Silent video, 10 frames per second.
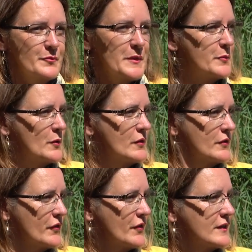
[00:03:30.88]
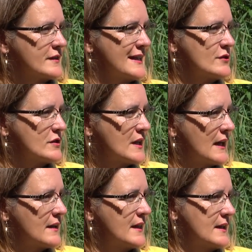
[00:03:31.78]
people tend to
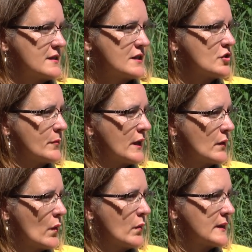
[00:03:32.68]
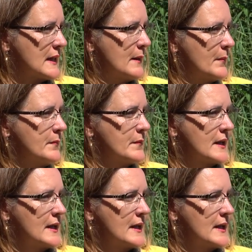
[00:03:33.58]
think that there's something wrong with them.